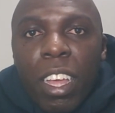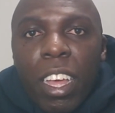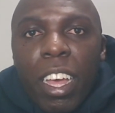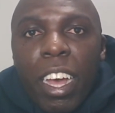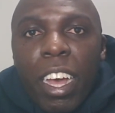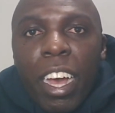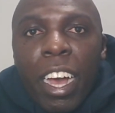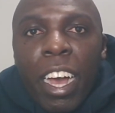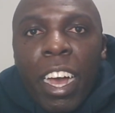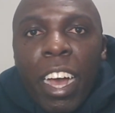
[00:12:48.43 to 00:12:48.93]

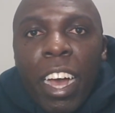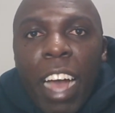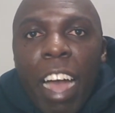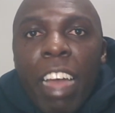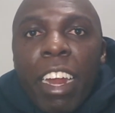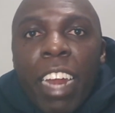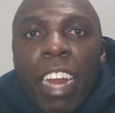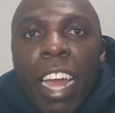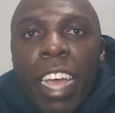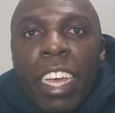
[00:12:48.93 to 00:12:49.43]
I
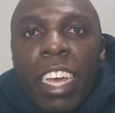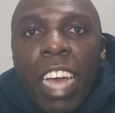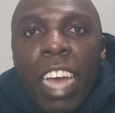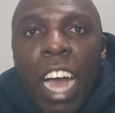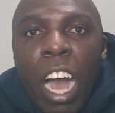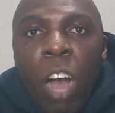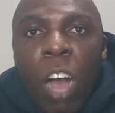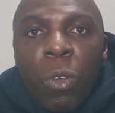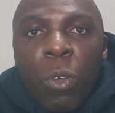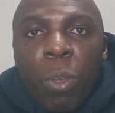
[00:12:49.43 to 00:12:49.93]
like
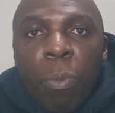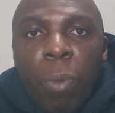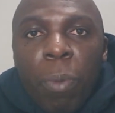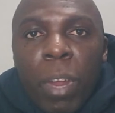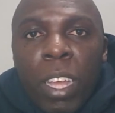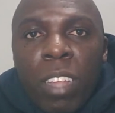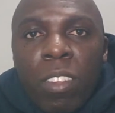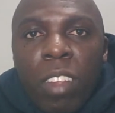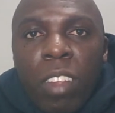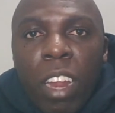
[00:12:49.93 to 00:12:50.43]
how he plays.